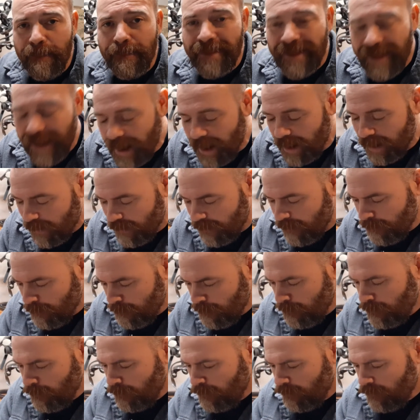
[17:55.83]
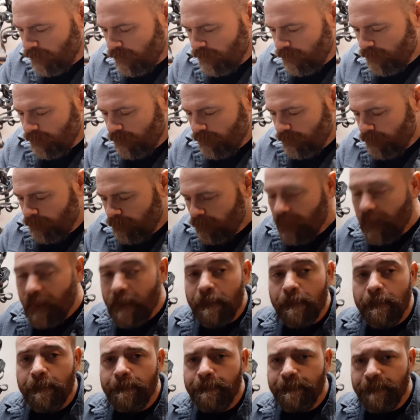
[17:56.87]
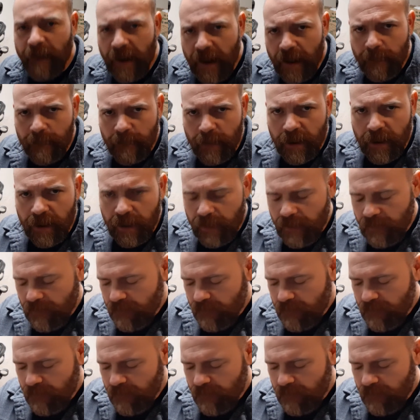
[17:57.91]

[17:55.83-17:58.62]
thing. Family.